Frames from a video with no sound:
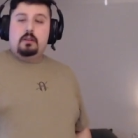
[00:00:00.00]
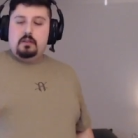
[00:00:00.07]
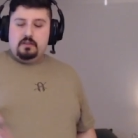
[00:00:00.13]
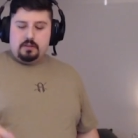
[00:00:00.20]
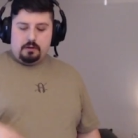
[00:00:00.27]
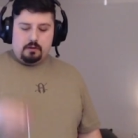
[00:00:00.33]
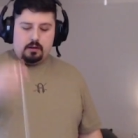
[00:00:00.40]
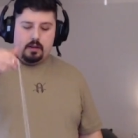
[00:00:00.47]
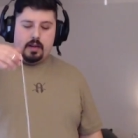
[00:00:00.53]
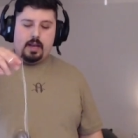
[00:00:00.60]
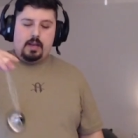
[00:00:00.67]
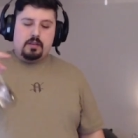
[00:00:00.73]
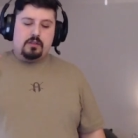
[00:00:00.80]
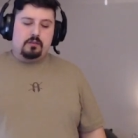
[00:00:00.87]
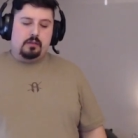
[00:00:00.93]
So you're not
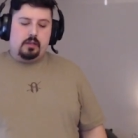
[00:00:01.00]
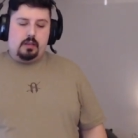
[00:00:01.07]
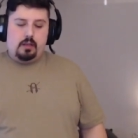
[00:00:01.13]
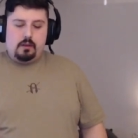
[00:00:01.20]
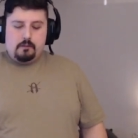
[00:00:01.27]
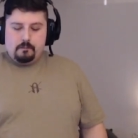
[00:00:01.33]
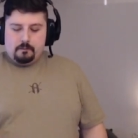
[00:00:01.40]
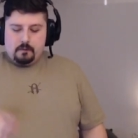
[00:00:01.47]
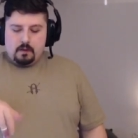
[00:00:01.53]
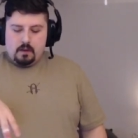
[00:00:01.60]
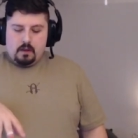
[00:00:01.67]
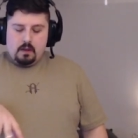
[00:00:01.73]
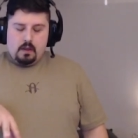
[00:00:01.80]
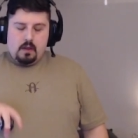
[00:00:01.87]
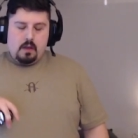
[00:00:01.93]
actually
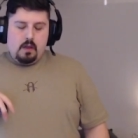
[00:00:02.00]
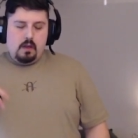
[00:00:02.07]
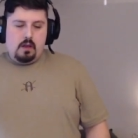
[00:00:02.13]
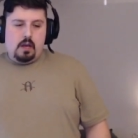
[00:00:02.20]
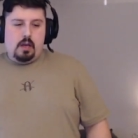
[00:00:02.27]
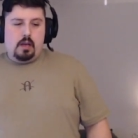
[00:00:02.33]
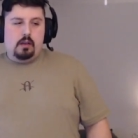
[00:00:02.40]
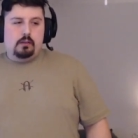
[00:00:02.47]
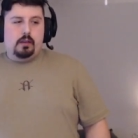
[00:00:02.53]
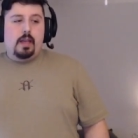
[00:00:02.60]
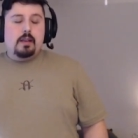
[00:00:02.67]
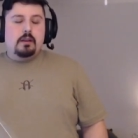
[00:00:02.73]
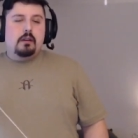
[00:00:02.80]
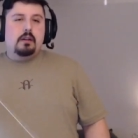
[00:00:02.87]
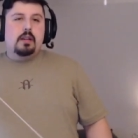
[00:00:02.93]

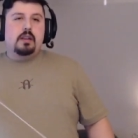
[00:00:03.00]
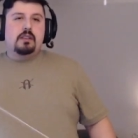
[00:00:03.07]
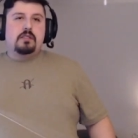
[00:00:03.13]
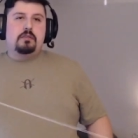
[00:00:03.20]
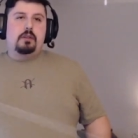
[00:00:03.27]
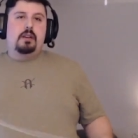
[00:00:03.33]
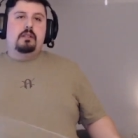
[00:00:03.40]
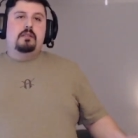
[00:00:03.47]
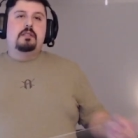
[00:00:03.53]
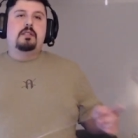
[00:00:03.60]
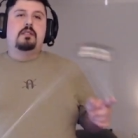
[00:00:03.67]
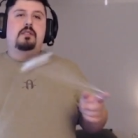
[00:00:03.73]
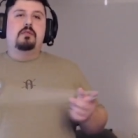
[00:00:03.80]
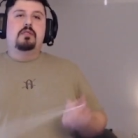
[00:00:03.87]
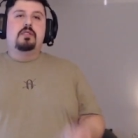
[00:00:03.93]
landing on any strings,
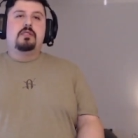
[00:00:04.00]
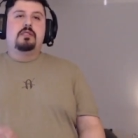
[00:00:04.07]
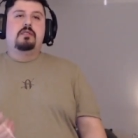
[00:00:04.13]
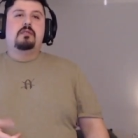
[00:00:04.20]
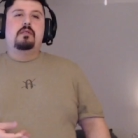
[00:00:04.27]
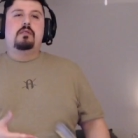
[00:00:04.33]
you're just